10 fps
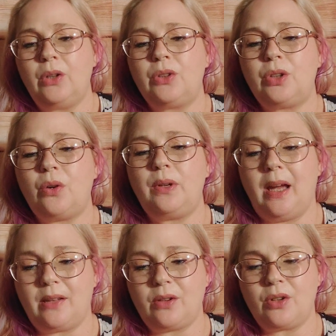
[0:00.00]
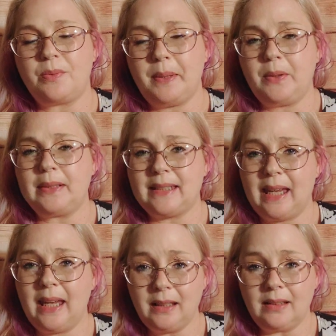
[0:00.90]
So yes, our spirits
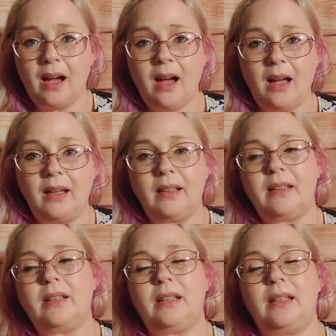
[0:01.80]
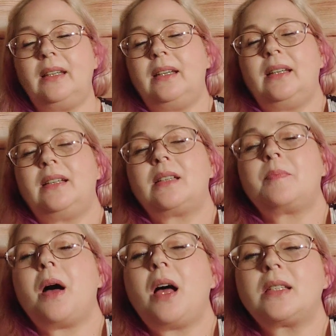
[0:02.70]
can die. It is
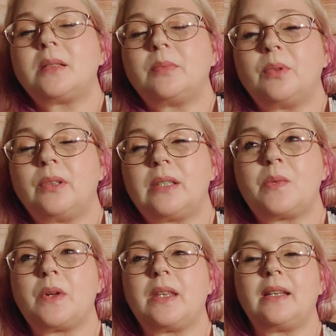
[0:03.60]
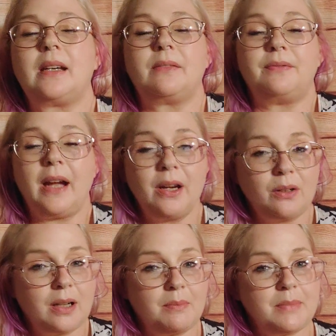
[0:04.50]
possible. That's where the lake of fire
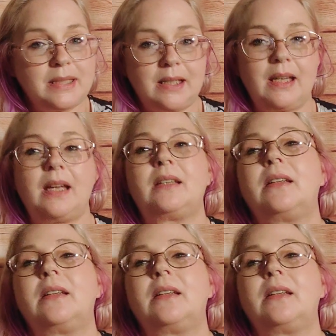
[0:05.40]
comes in at,